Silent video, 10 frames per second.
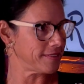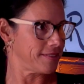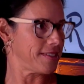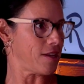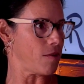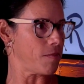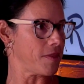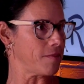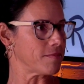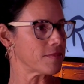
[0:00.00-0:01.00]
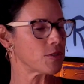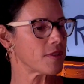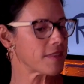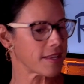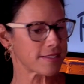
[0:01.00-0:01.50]
to help them do the
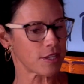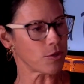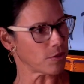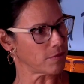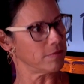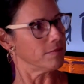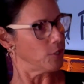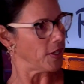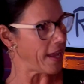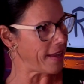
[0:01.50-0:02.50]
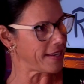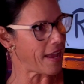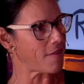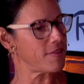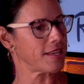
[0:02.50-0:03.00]
things that you're good at and
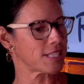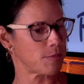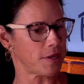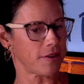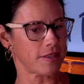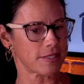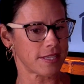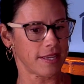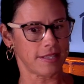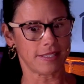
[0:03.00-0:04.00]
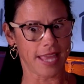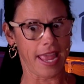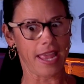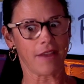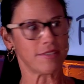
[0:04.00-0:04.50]
have the experience and can say,
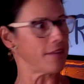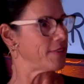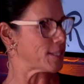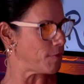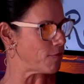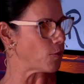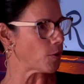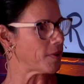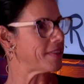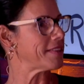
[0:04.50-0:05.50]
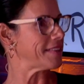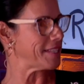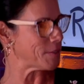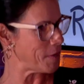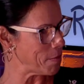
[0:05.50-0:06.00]
hey, I've done this before with
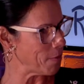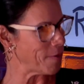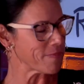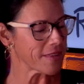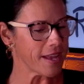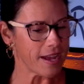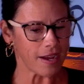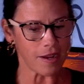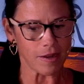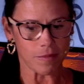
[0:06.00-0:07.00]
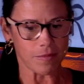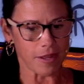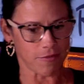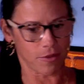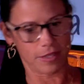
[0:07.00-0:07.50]
these people.
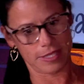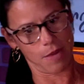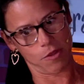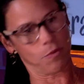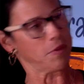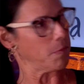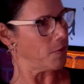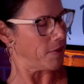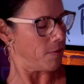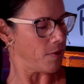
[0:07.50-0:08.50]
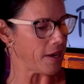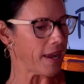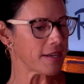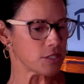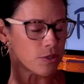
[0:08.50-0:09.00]
I feel the same with what
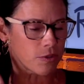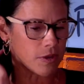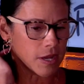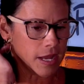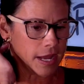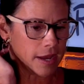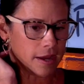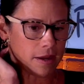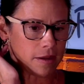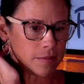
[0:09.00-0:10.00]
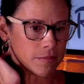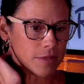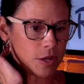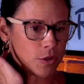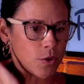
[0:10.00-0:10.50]
I do. You
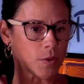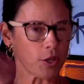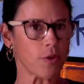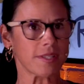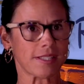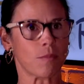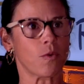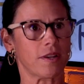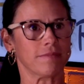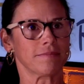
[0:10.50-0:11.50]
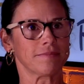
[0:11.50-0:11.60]
don't want to go to someone